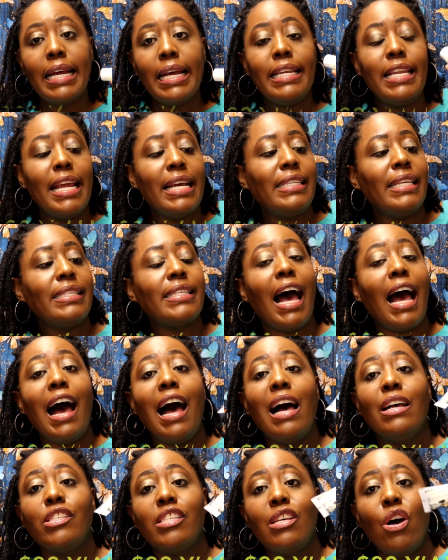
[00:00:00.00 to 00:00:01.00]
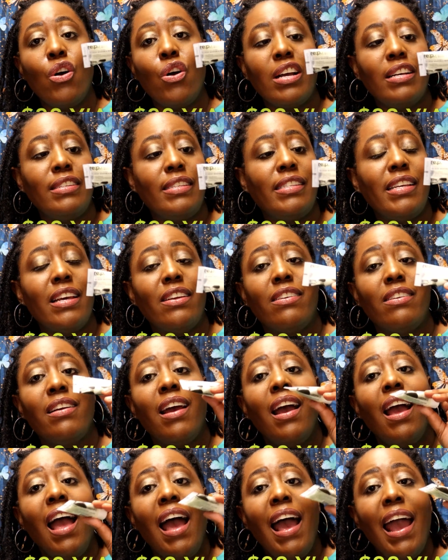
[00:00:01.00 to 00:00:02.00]
This is also considered
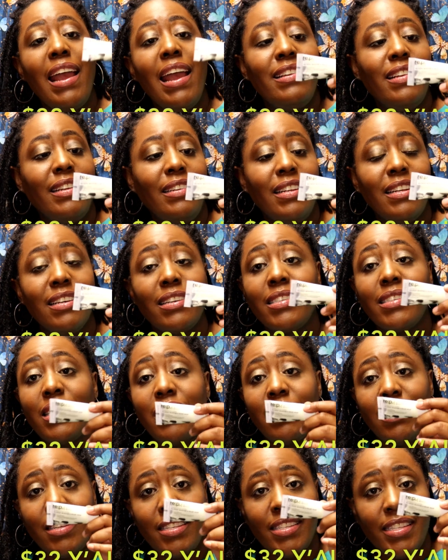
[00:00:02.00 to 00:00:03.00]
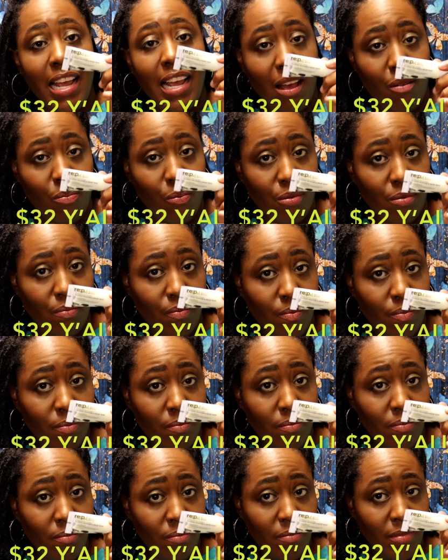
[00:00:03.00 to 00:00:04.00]
a deluxe sample.
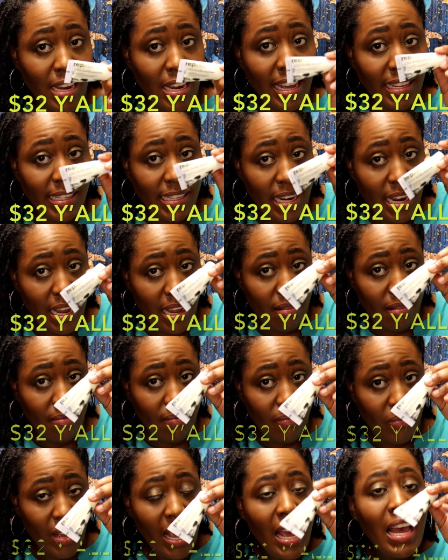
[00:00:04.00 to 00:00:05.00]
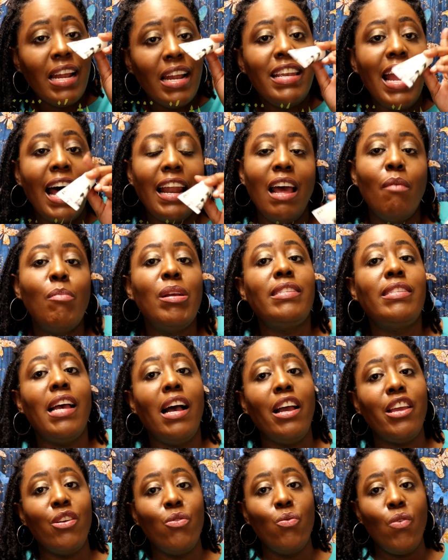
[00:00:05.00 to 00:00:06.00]
Y'all see that? Now, let me
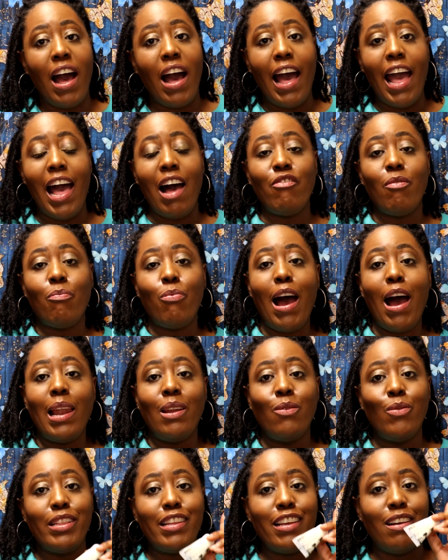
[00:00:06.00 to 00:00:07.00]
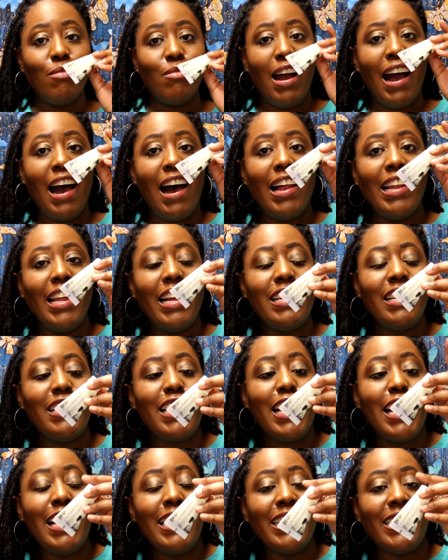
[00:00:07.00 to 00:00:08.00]
tell you why I have a problem with them calling
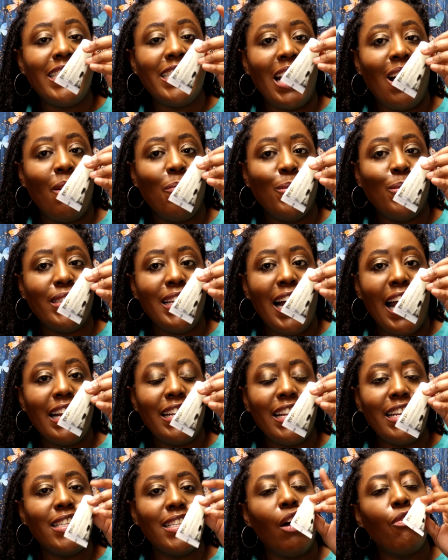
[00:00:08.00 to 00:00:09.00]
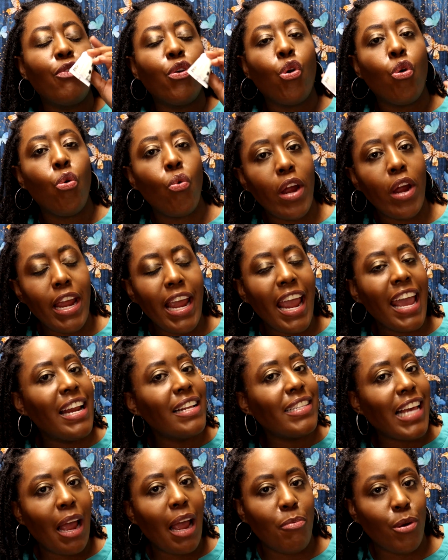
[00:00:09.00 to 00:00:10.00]
these samples like this of cream,
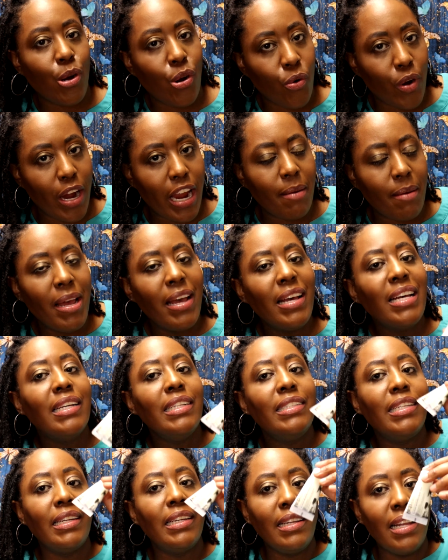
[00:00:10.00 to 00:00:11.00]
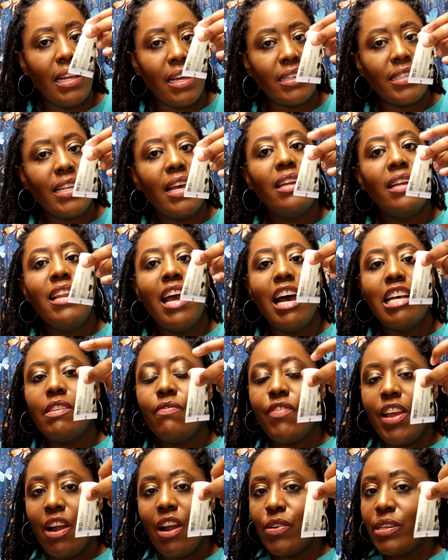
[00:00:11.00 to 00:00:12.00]
any type of cream, deluxe. That's
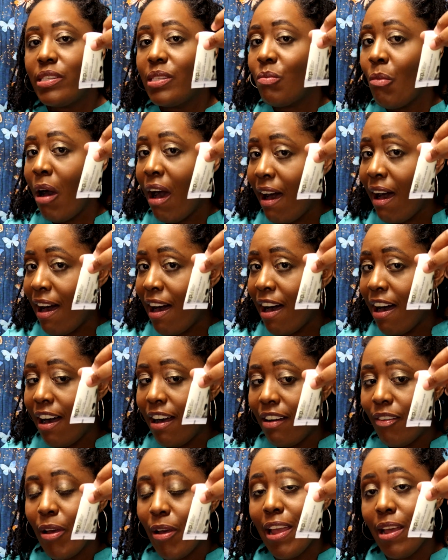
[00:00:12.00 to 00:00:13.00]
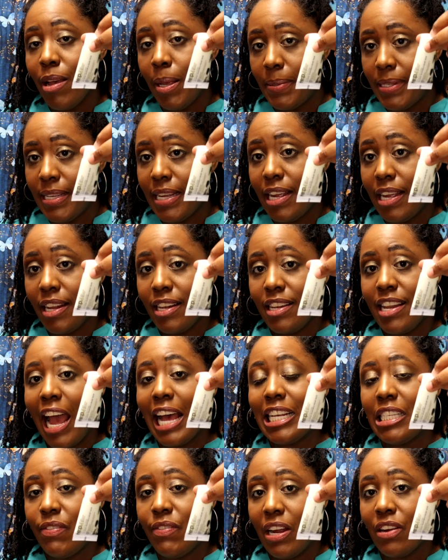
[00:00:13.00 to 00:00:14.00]
very small, IPSY.
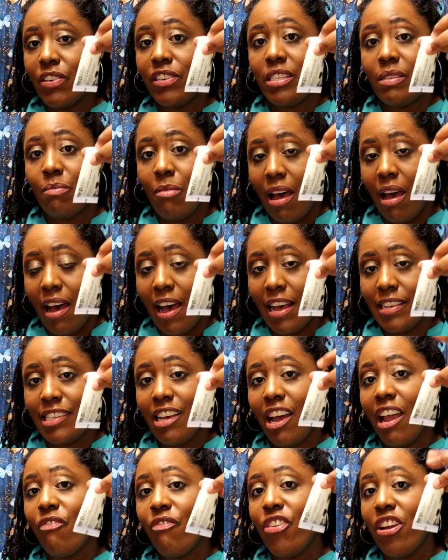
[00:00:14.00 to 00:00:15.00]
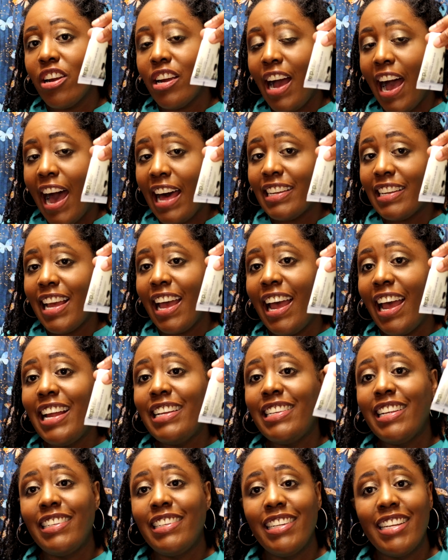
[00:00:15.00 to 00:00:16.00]
That's very small. So if you're calling a
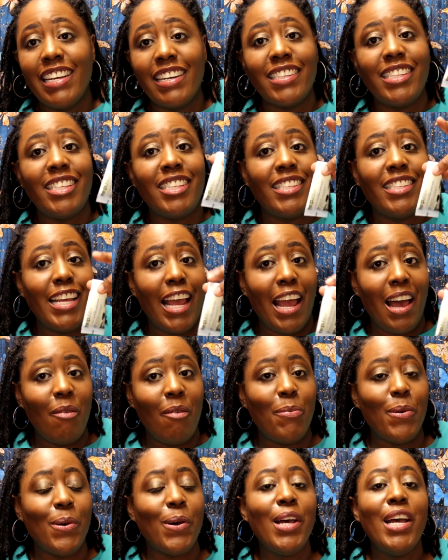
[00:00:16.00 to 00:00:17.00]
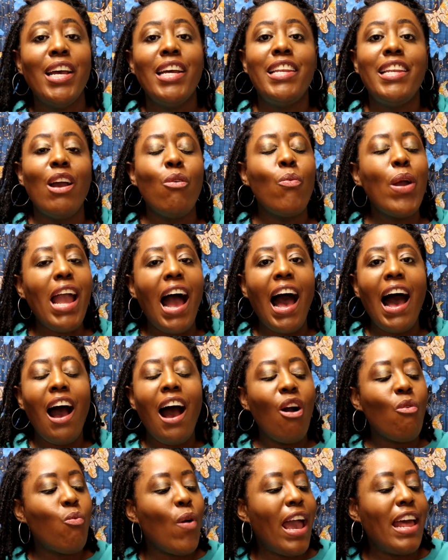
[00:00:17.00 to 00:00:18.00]
deluxe sample, then we
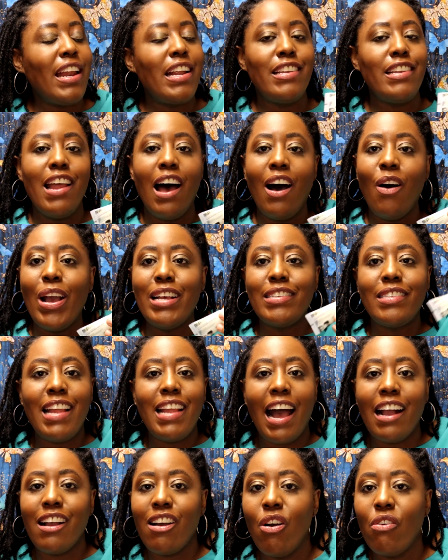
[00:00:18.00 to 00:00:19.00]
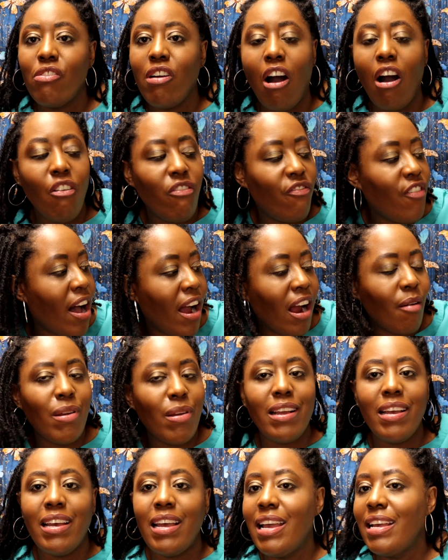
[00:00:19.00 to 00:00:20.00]
already know it's not going to go far
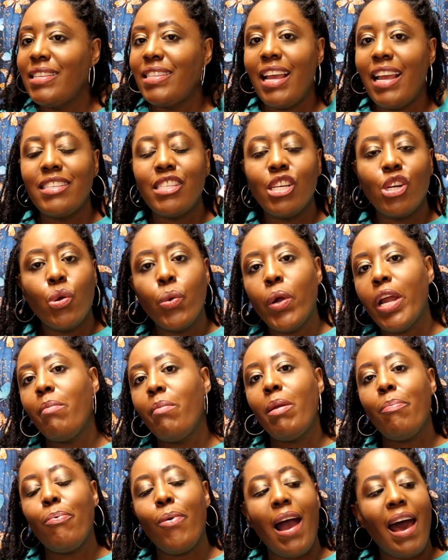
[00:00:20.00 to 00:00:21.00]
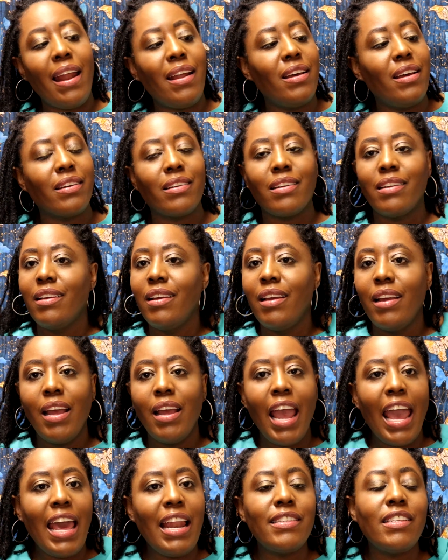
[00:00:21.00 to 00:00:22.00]
because it's a creamy product.
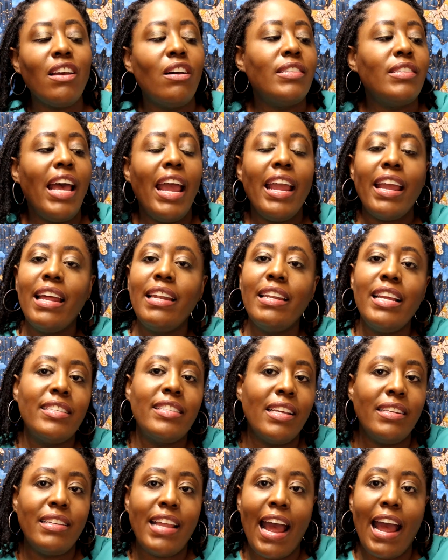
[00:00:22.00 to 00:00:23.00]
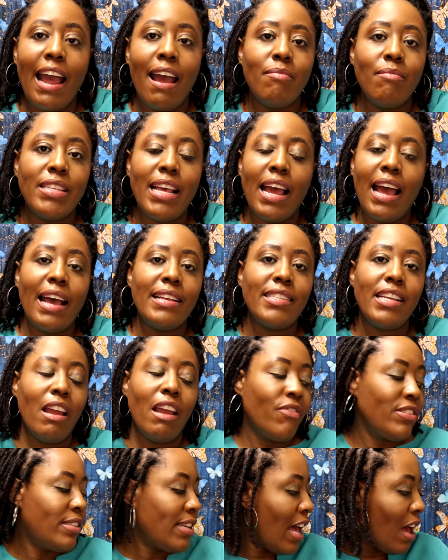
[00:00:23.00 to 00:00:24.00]
And it's going to take at least a dime size
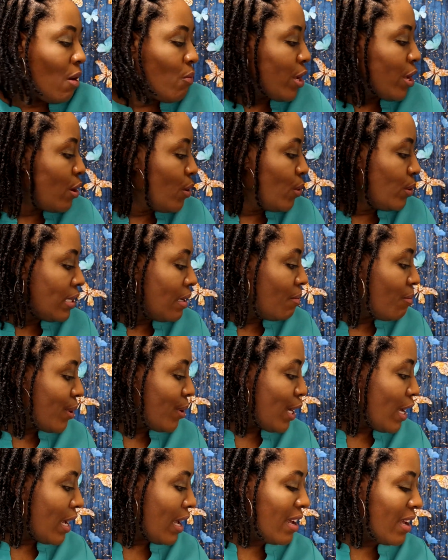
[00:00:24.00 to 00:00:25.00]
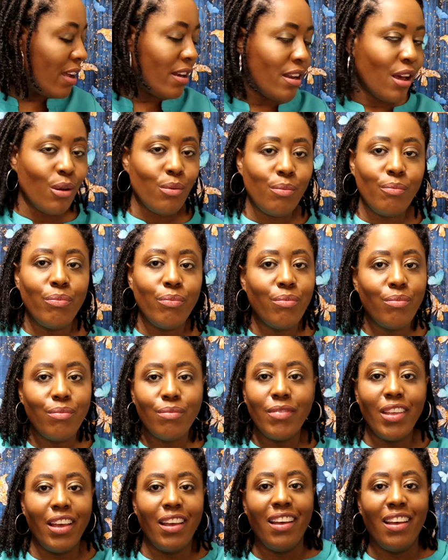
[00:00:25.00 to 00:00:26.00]
every time we use it. But, you know.
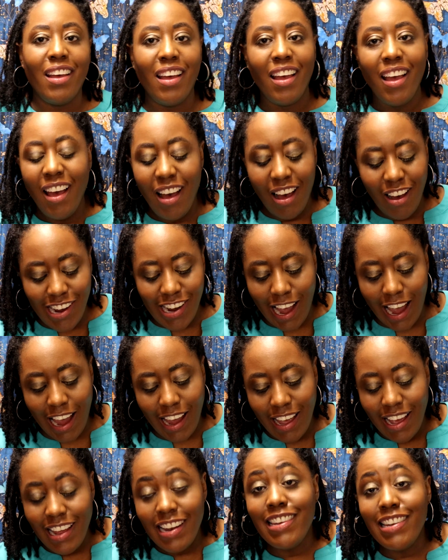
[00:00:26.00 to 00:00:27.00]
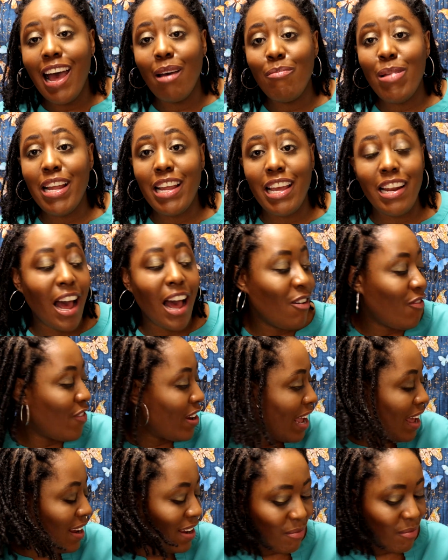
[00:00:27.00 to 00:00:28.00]
Okay, let me get off of
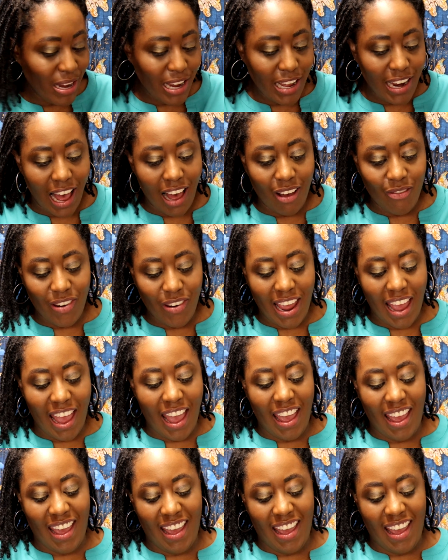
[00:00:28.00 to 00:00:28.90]
that. Let me get off of that.